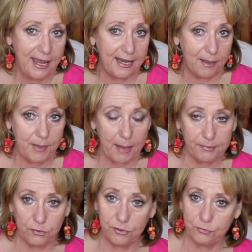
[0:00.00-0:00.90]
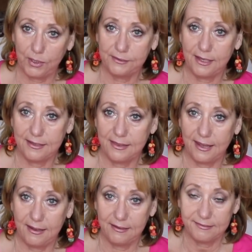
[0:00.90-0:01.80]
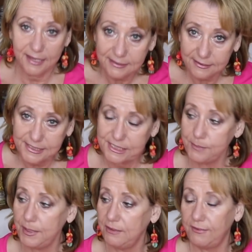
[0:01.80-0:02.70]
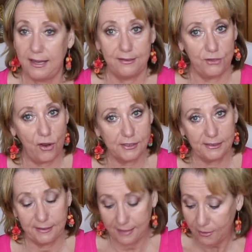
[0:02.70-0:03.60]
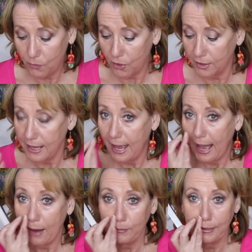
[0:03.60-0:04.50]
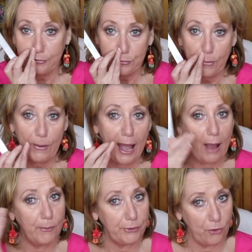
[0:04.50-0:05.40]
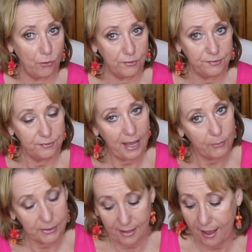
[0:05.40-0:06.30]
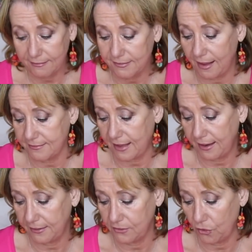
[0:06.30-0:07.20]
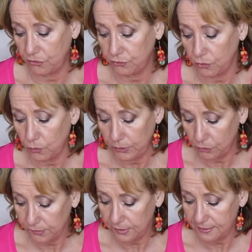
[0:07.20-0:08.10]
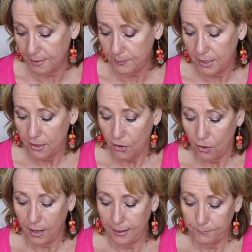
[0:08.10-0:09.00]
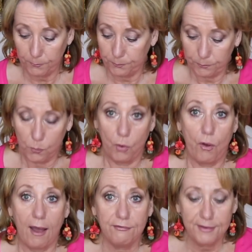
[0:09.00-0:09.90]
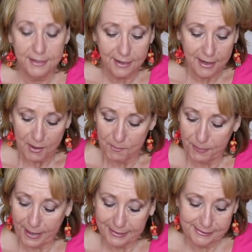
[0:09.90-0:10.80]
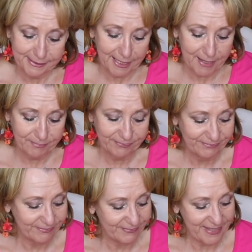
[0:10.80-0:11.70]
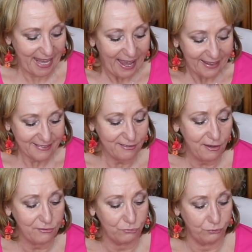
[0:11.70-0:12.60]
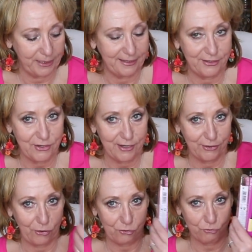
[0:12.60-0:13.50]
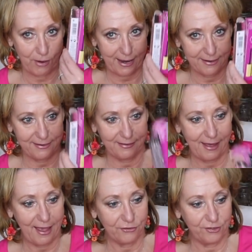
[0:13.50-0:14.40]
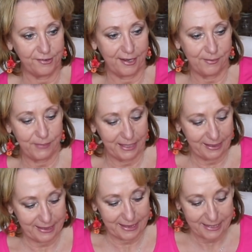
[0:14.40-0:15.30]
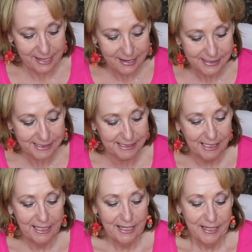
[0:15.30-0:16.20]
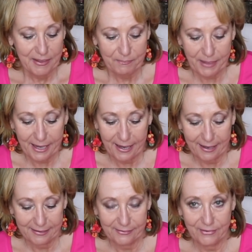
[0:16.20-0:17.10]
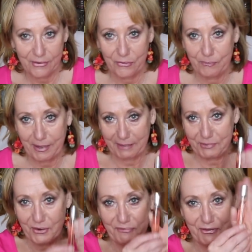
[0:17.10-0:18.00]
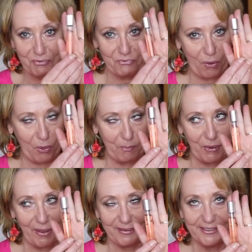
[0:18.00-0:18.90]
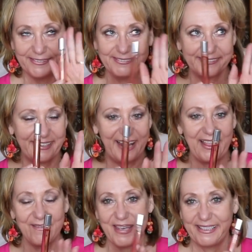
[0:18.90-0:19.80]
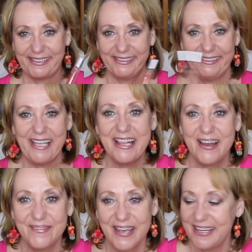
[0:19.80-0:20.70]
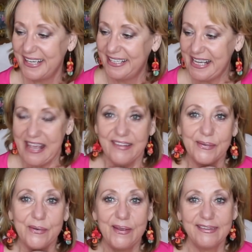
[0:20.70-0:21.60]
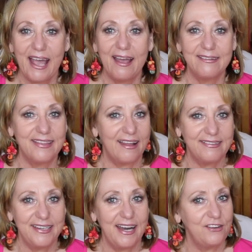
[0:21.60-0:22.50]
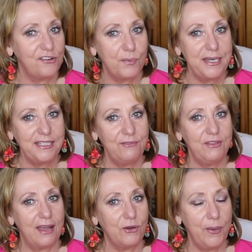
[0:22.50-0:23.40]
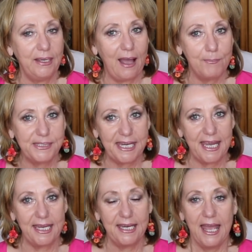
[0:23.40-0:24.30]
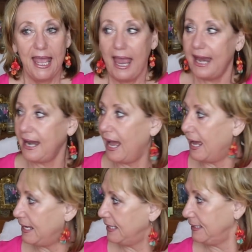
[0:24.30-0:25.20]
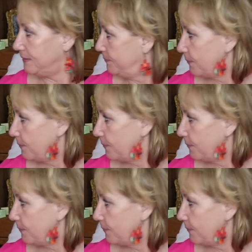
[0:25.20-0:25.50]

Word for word: and I'm absolutely thrilled that they sent this to me via the Octoly Network. I will let you know how it goes, how it lasts as I go through using them um, more often, but um, yeah, it's, really good. Grande Lash sent me this, but oh, my perfume rollerball. I love it. I love it. So anyways, guys, that's it. I just wanted to give you that quick update. And I